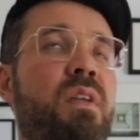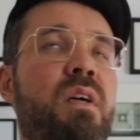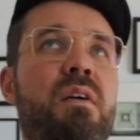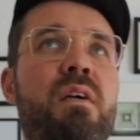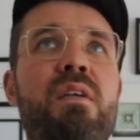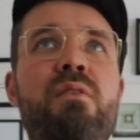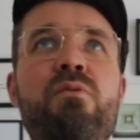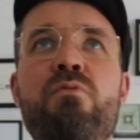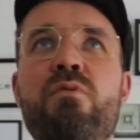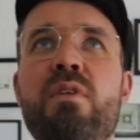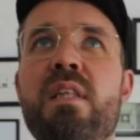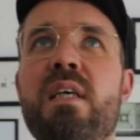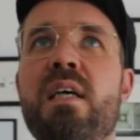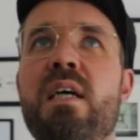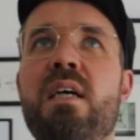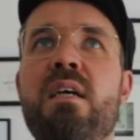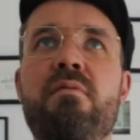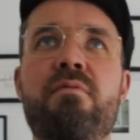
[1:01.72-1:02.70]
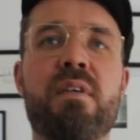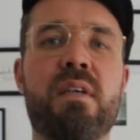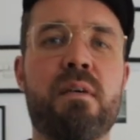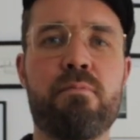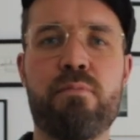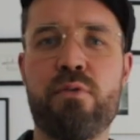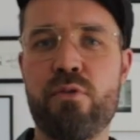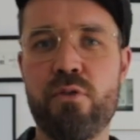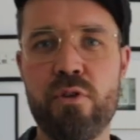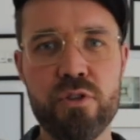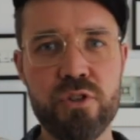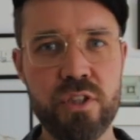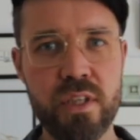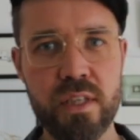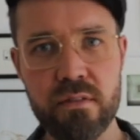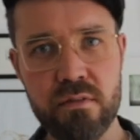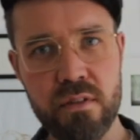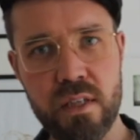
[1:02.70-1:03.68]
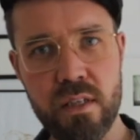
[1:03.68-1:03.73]
have like a
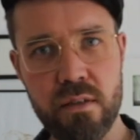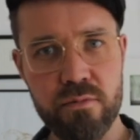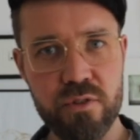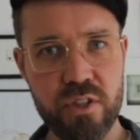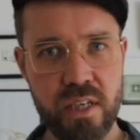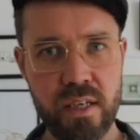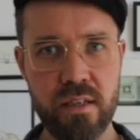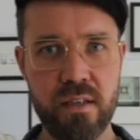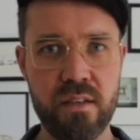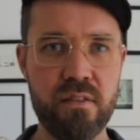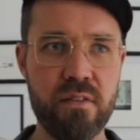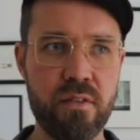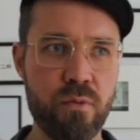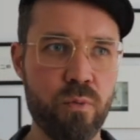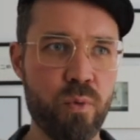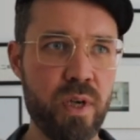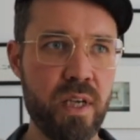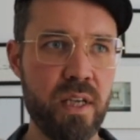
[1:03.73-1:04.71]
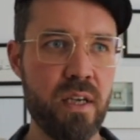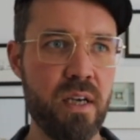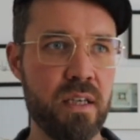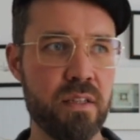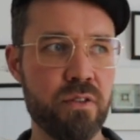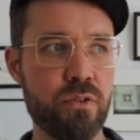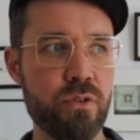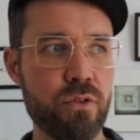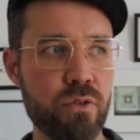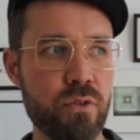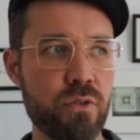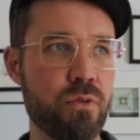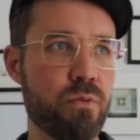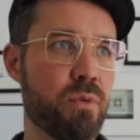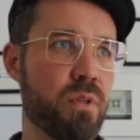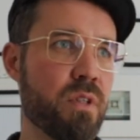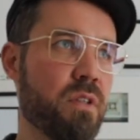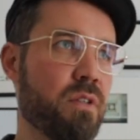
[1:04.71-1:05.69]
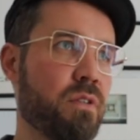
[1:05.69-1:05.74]
project denim jacket the way I do
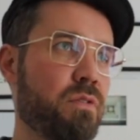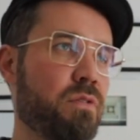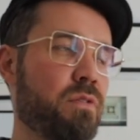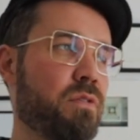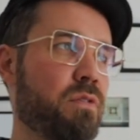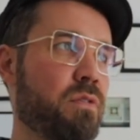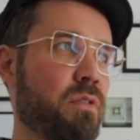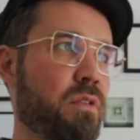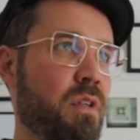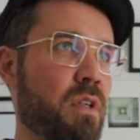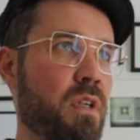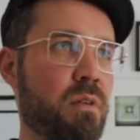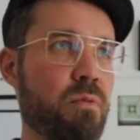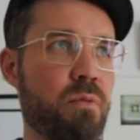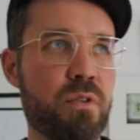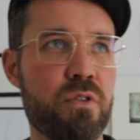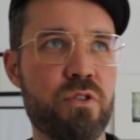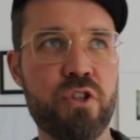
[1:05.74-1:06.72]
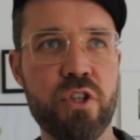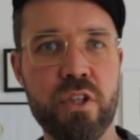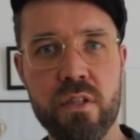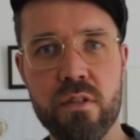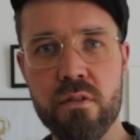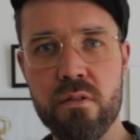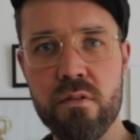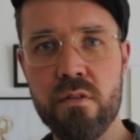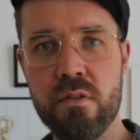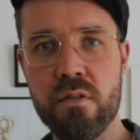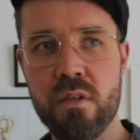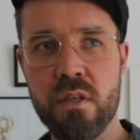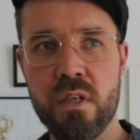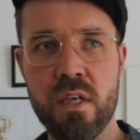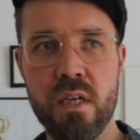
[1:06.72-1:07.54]
with jeans.